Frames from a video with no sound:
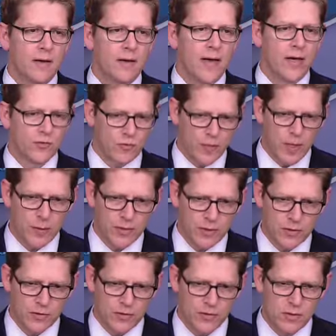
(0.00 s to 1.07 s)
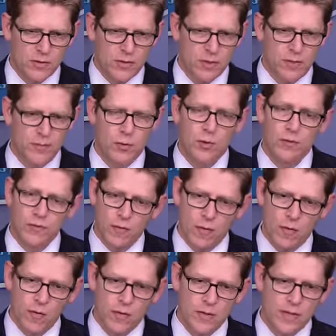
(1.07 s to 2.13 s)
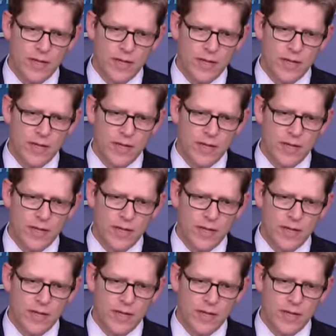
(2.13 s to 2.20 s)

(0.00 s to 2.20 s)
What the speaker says: House Republicans put forward.